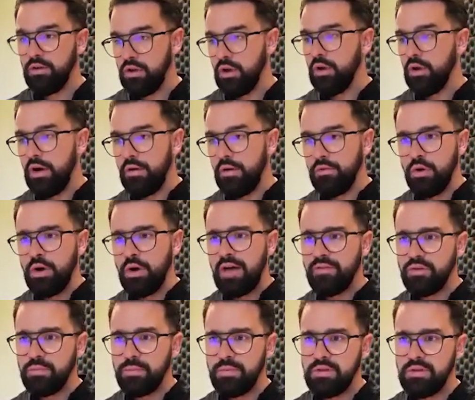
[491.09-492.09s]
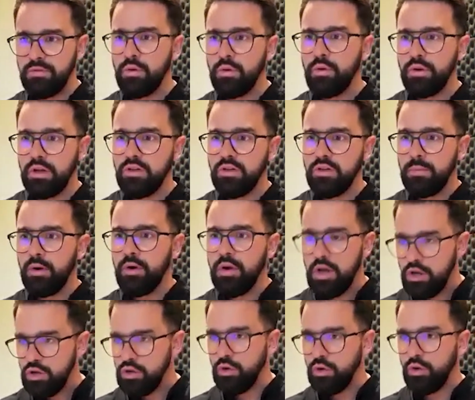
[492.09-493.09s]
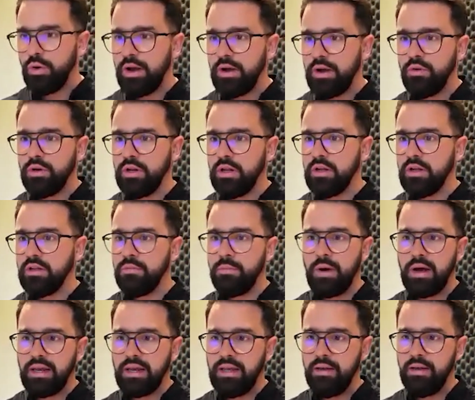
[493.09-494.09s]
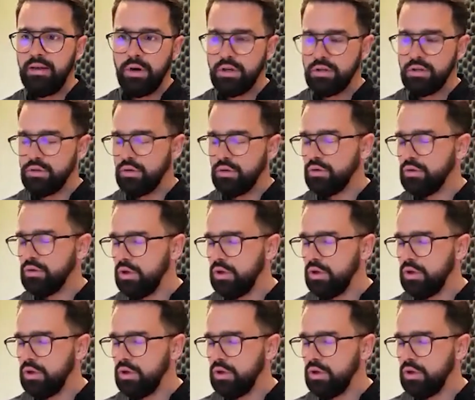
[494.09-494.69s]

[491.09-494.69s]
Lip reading: you know, you have a specific audience, but you create an audience by keywords or,